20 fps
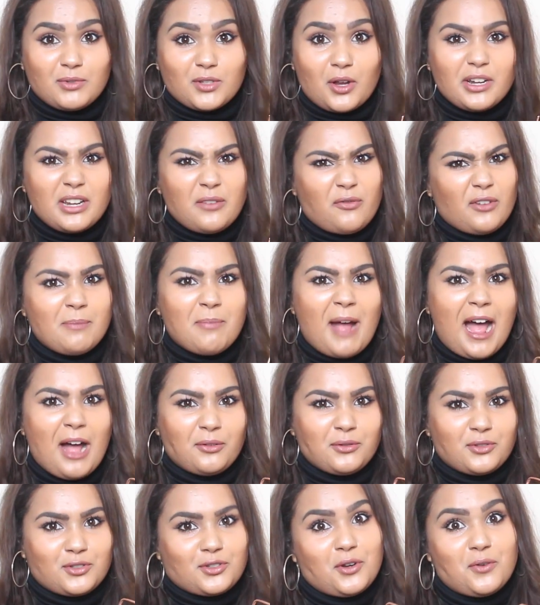it's only
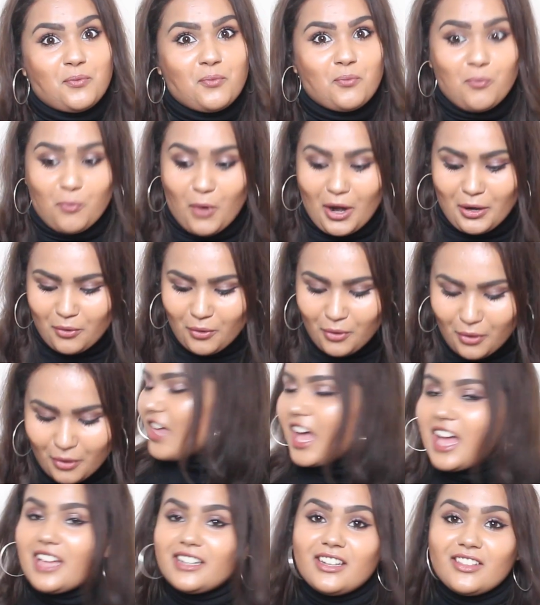£3, so why not?
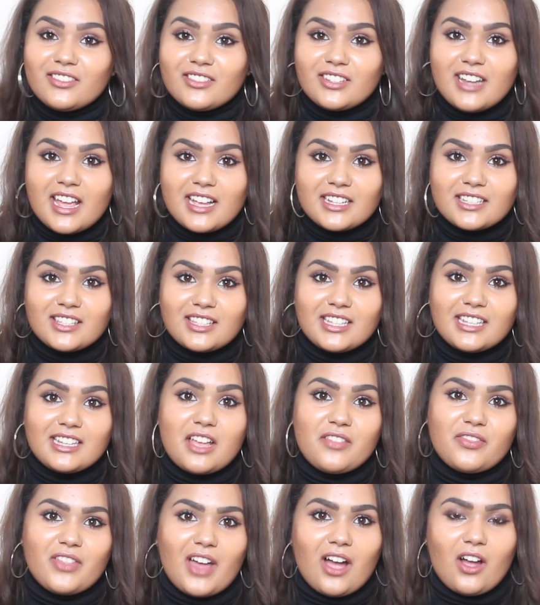Then the next
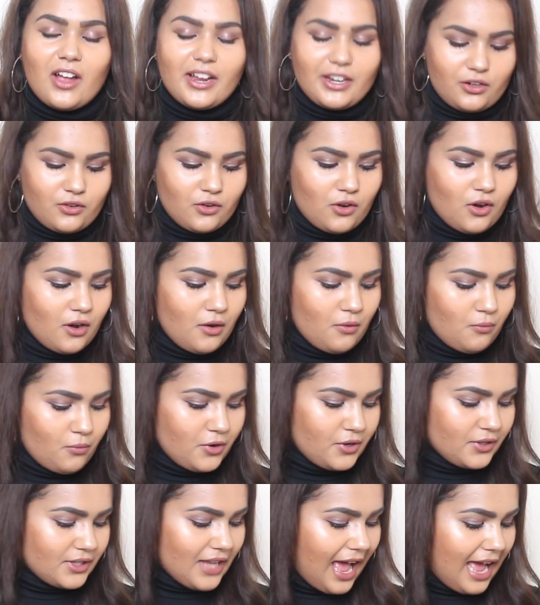thing that I got
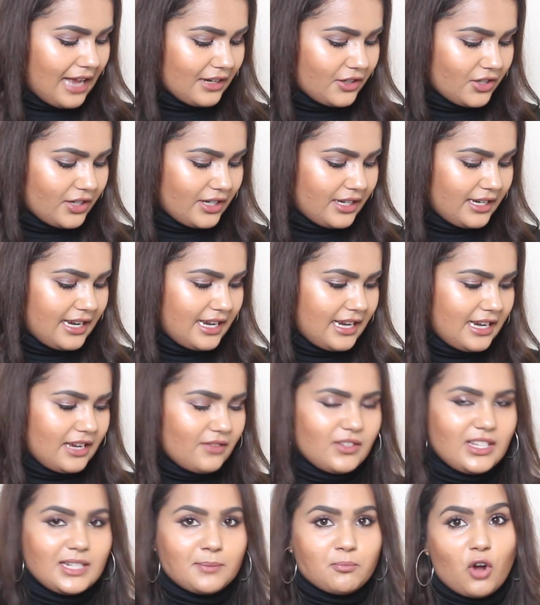was
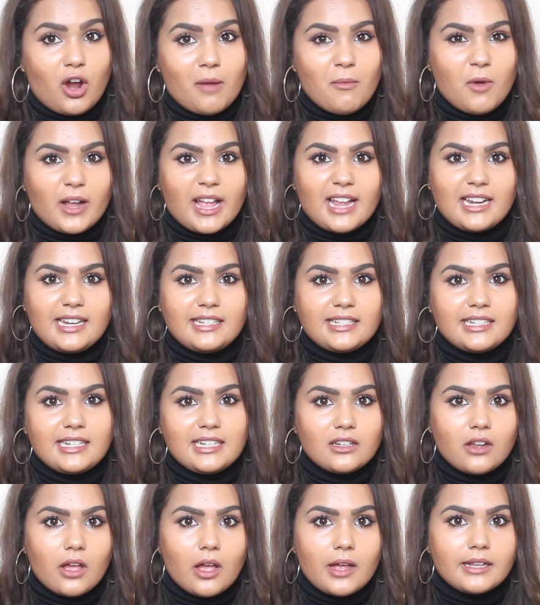actually these Primark
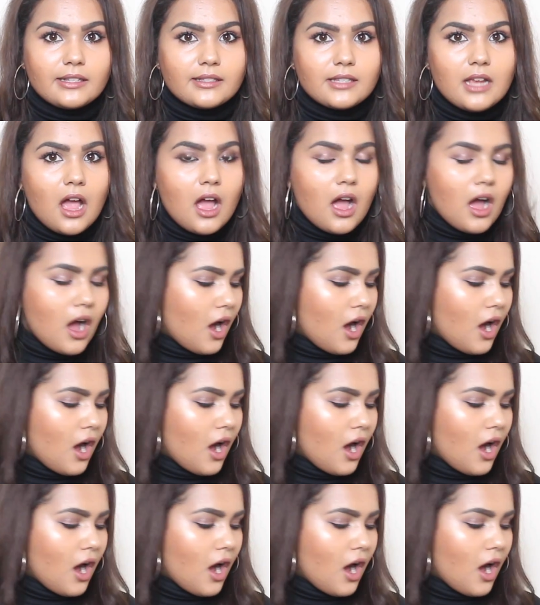LED lights.